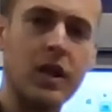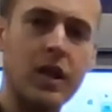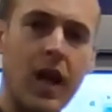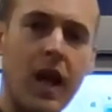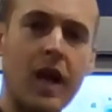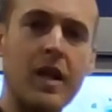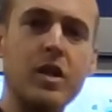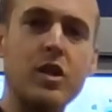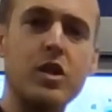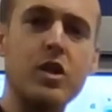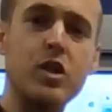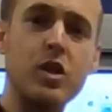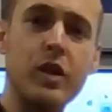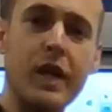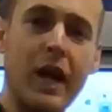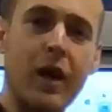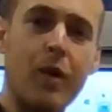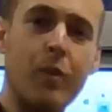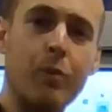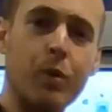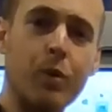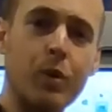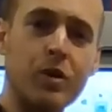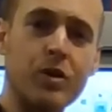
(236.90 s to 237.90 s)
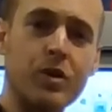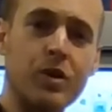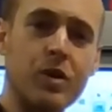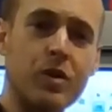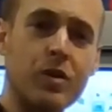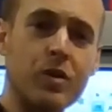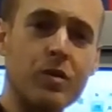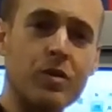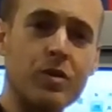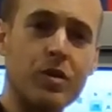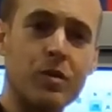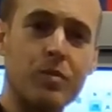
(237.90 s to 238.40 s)
How did you get on, boys and
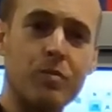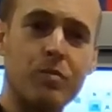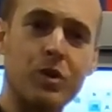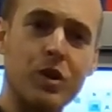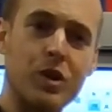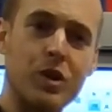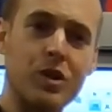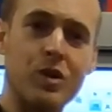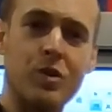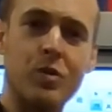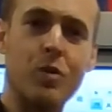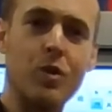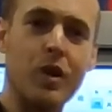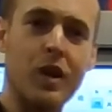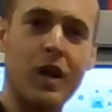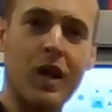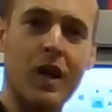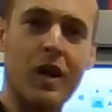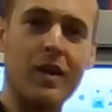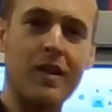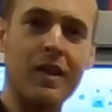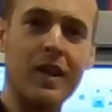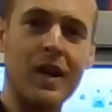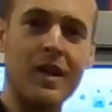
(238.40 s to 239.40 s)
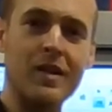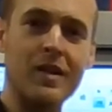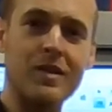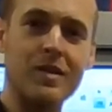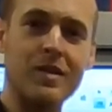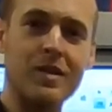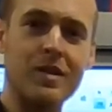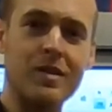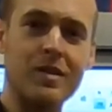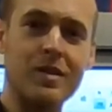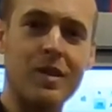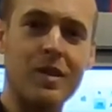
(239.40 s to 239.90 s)
girls? Could you work out the
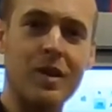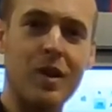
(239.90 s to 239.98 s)
answers?